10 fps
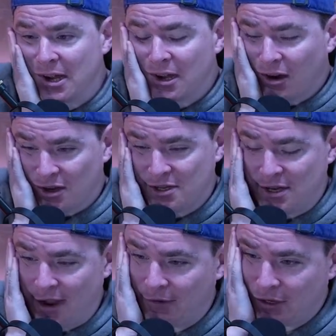are
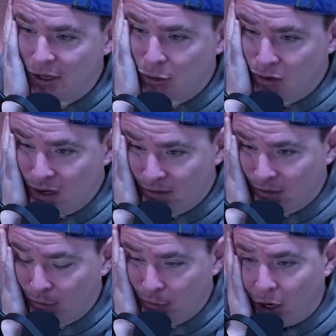definitely the ones
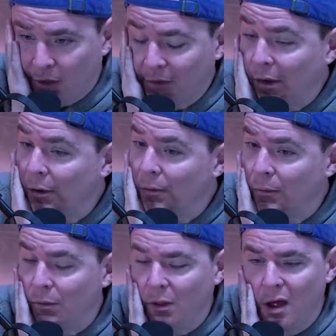who also
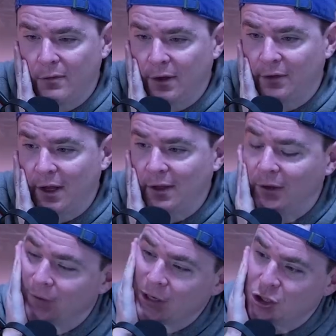love to say
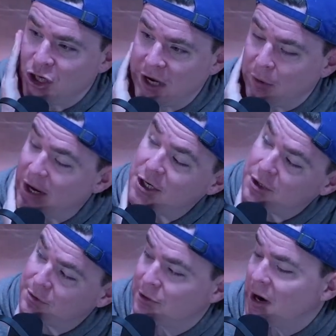things like
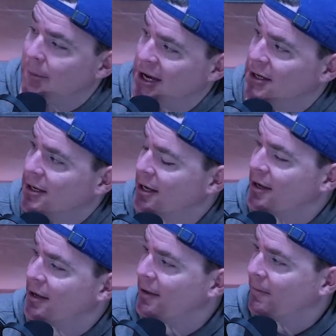generational trauma.
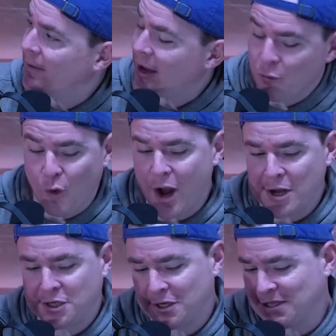And what I
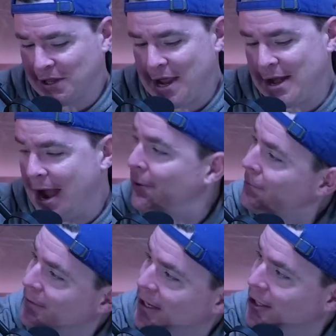just laid out
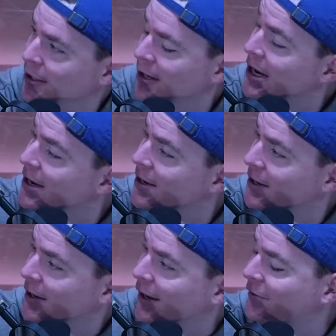here
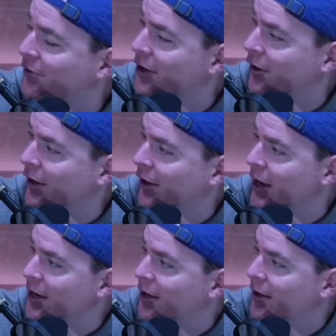is literally,
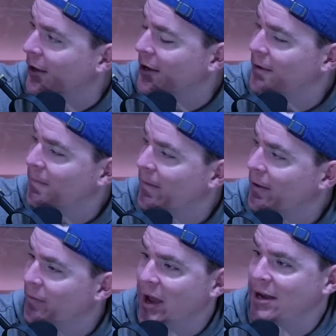like,
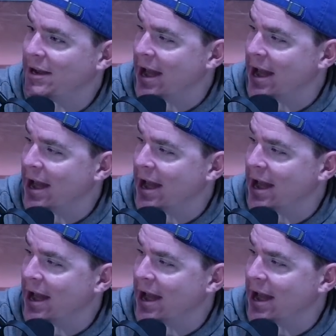they didn't